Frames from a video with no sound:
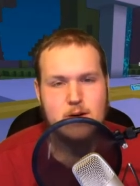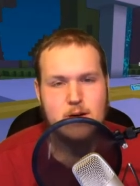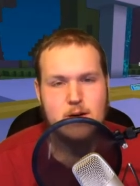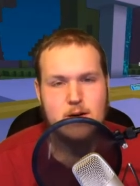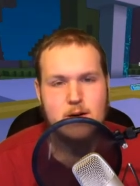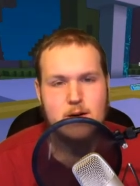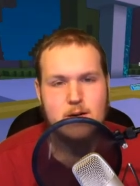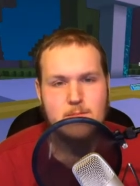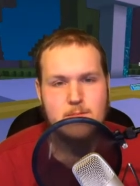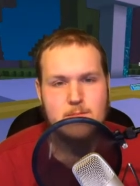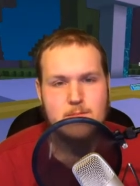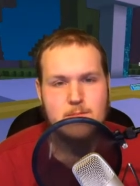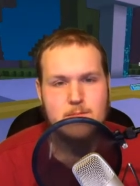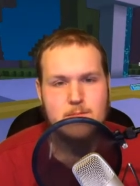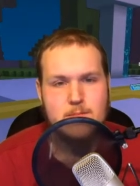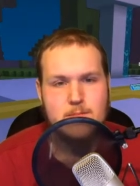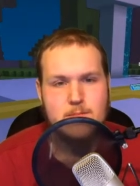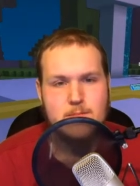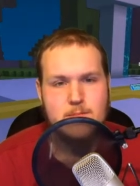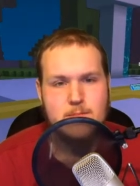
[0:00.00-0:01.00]
Um,
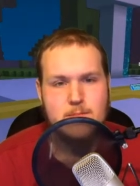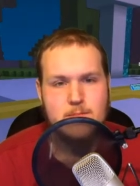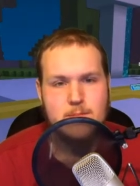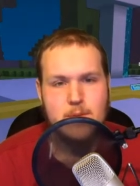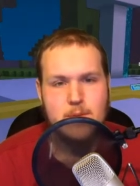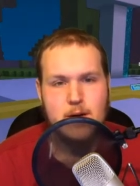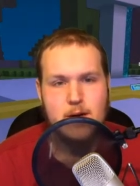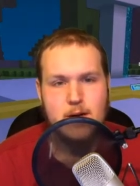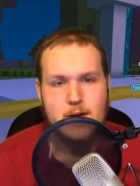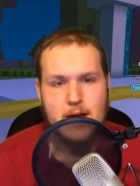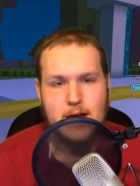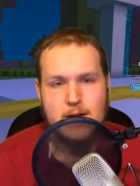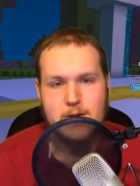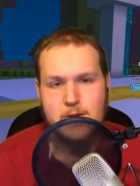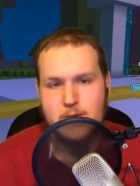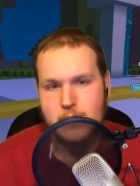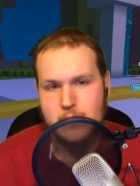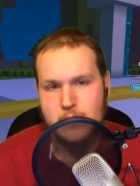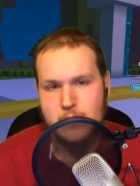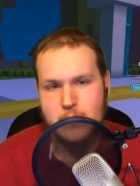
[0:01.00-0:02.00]
but I know
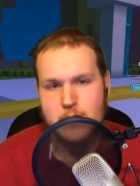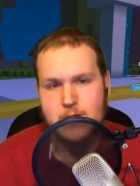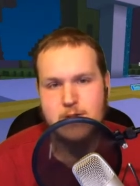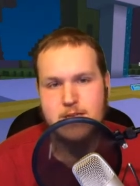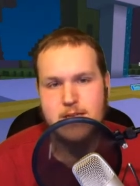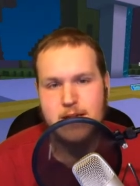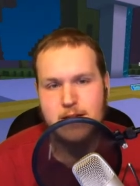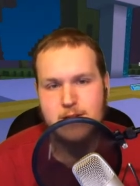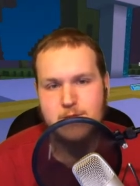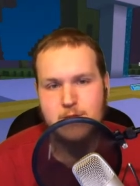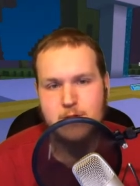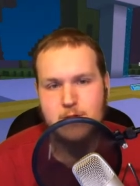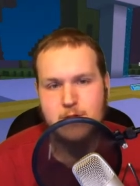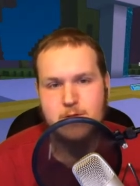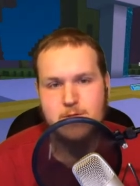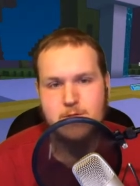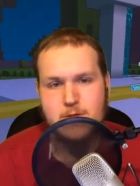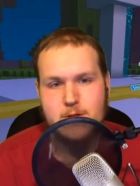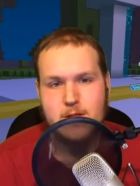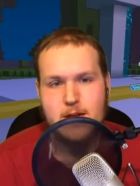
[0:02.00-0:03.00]
you you're a tank for
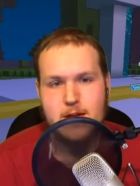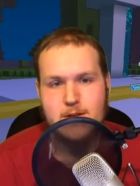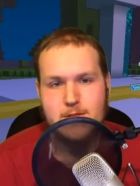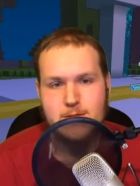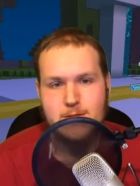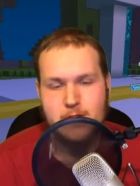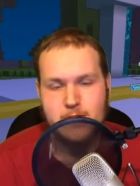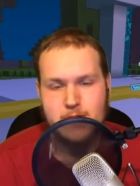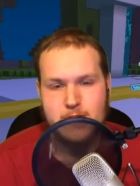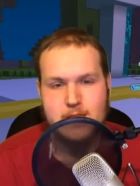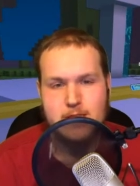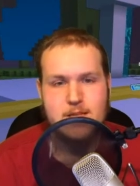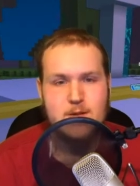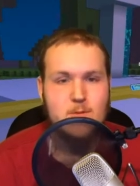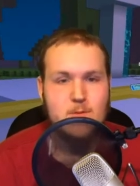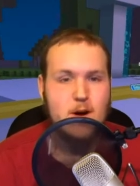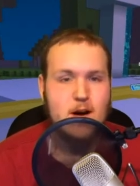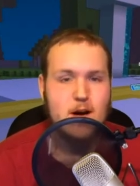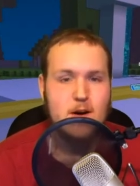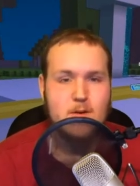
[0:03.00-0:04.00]
for life, at least in
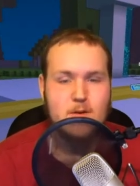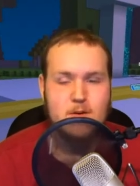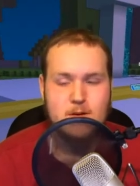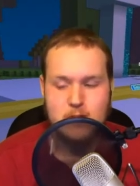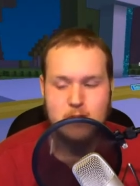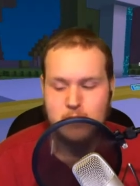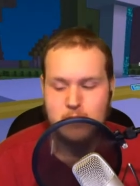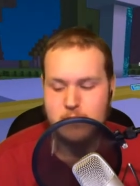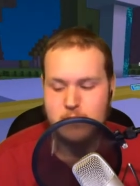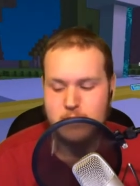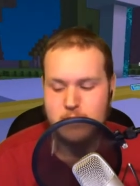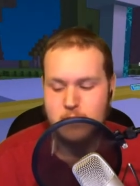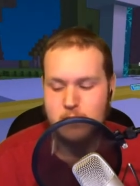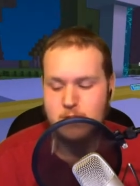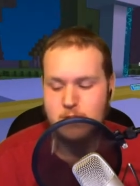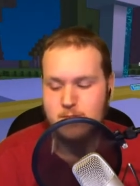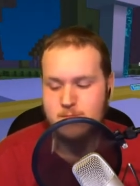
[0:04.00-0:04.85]
WoW though.